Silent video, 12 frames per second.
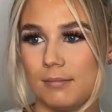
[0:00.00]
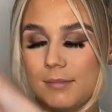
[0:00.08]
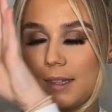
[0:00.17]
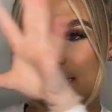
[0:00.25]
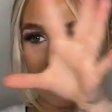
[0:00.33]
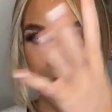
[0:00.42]

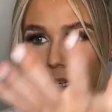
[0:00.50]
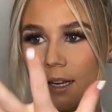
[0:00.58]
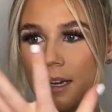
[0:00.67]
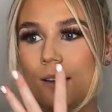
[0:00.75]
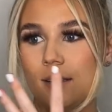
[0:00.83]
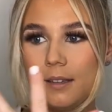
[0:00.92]
that's
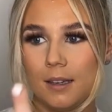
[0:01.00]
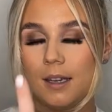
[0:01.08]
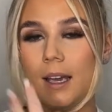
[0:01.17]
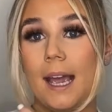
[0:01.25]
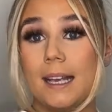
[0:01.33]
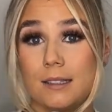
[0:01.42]
gonna,
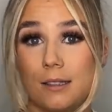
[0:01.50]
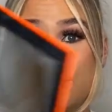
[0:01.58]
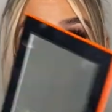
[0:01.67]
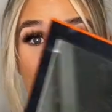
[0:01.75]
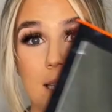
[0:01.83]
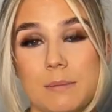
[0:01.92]
it's
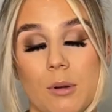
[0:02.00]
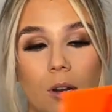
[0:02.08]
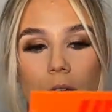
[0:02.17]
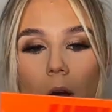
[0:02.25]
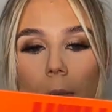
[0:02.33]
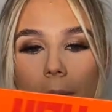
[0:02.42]
really small and
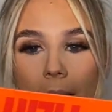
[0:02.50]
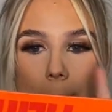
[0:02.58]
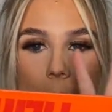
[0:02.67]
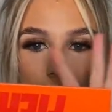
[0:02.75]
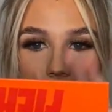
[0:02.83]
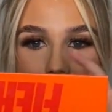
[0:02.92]
compact,
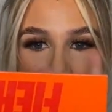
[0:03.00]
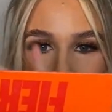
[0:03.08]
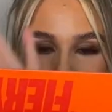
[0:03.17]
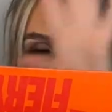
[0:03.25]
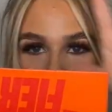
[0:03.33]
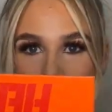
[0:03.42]
but you
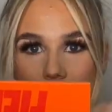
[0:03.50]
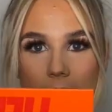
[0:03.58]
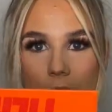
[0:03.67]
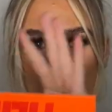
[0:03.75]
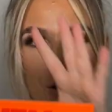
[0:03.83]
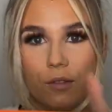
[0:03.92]
can see like
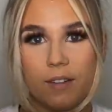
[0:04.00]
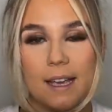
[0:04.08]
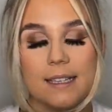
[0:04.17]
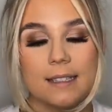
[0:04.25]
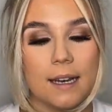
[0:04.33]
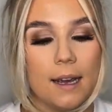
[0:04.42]
your whole
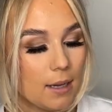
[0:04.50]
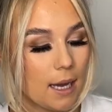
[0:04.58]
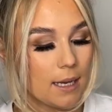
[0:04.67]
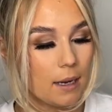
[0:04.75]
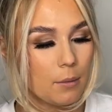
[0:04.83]
face in it. And that